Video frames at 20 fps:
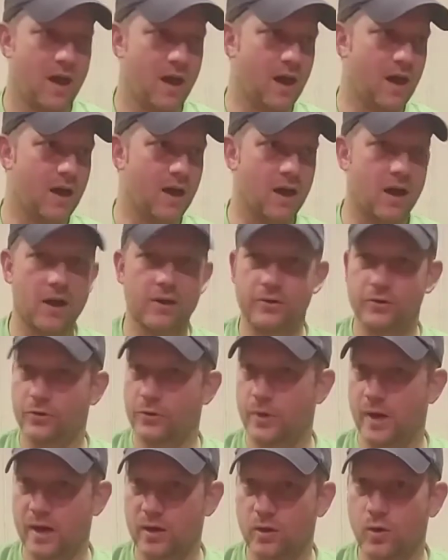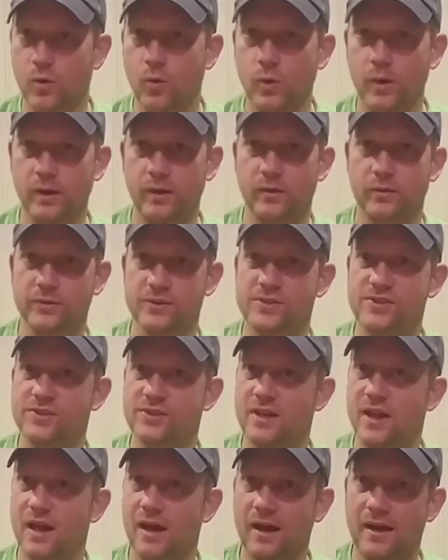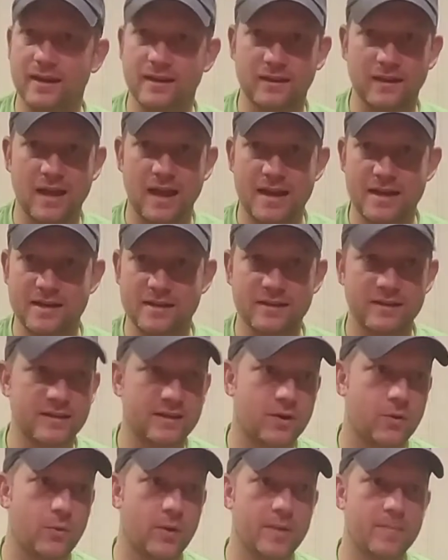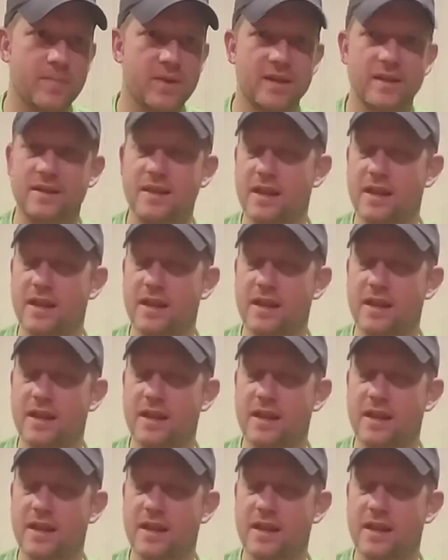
Underground Quilts, Enlightened Equipment.